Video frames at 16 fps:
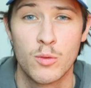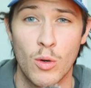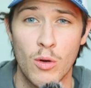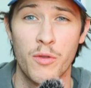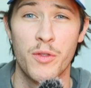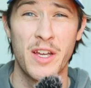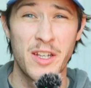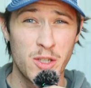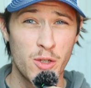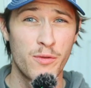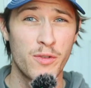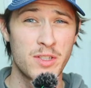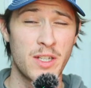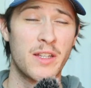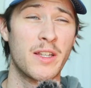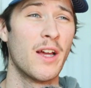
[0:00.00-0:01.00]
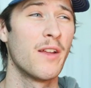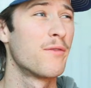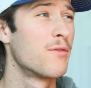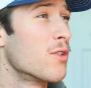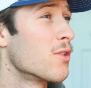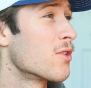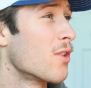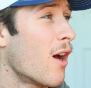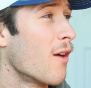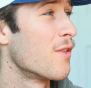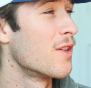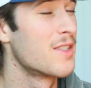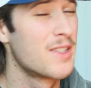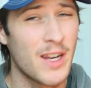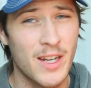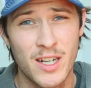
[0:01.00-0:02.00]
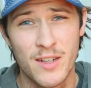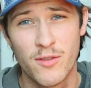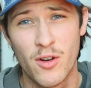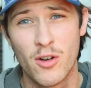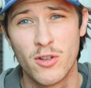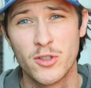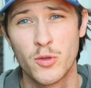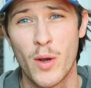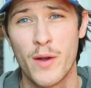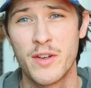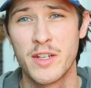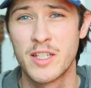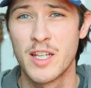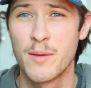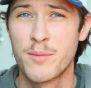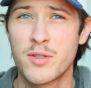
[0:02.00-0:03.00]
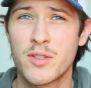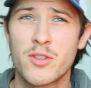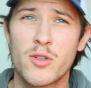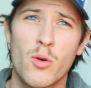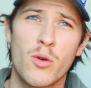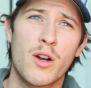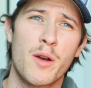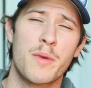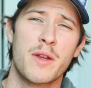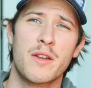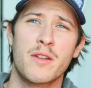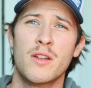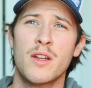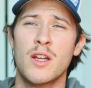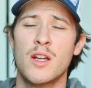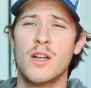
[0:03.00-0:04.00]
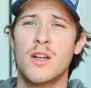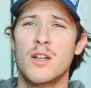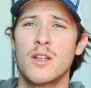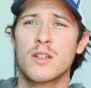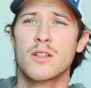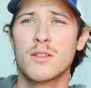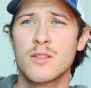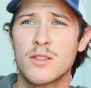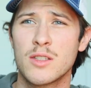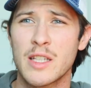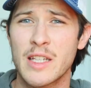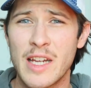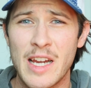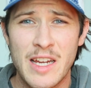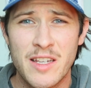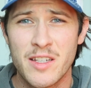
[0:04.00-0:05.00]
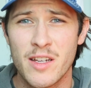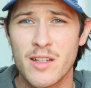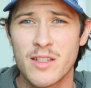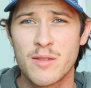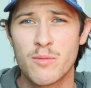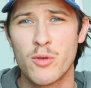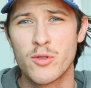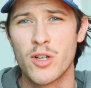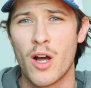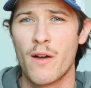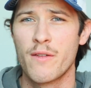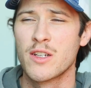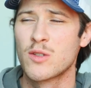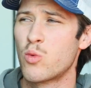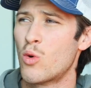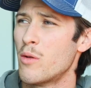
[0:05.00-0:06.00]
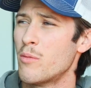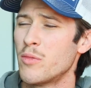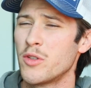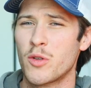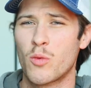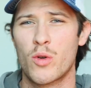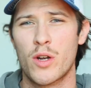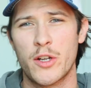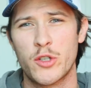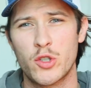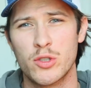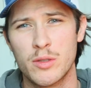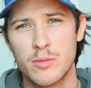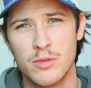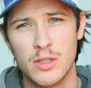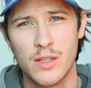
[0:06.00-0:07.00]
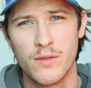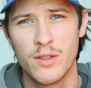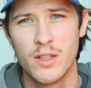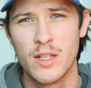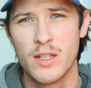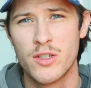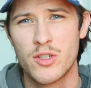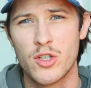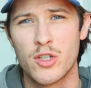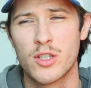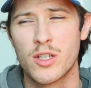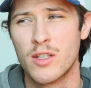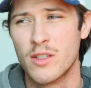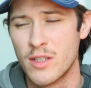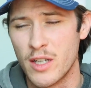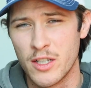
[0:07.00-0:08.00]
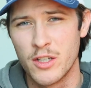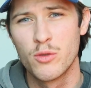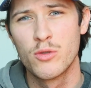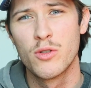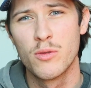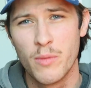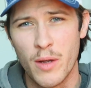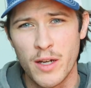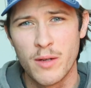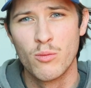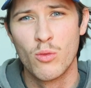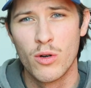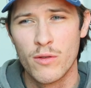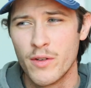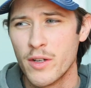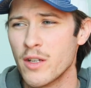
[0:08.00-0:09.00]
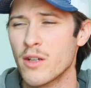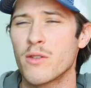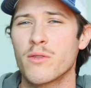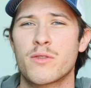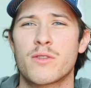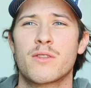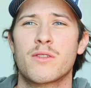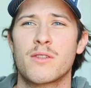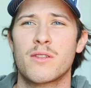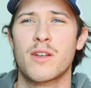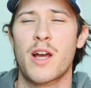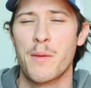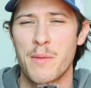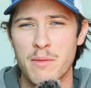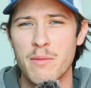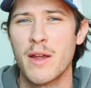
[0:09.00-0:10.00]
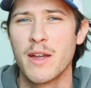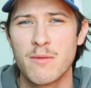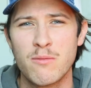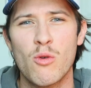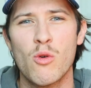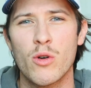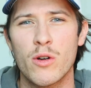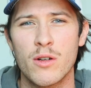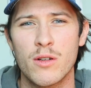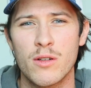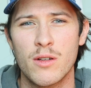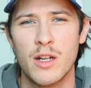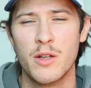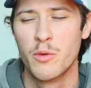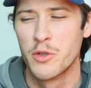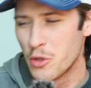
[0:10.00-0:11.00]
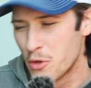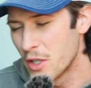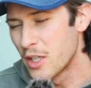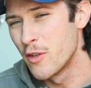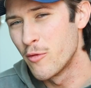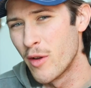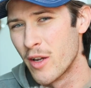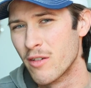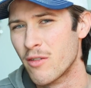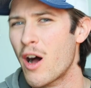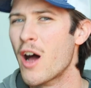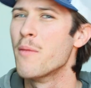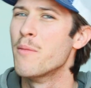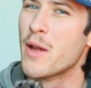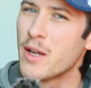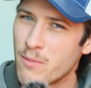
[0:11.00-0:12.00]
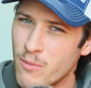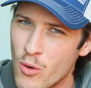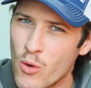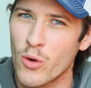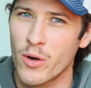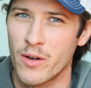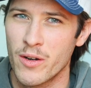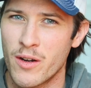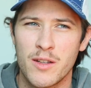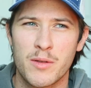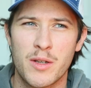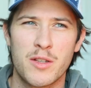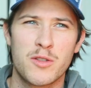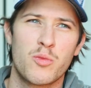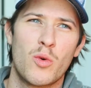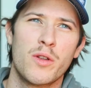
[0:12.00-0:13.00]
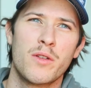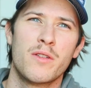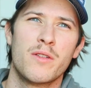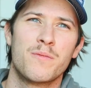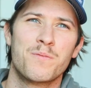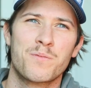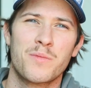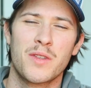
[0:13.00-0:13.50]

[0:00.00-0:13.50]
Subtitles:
Well, thank you for saying that, first off. And second of all, do I have any tips? Sure, I mean, the easiest, most obvious one, but the one I truly believe in is just continue to make more videos. I mean, make more. And when you think you've made a lot, make more. Because one,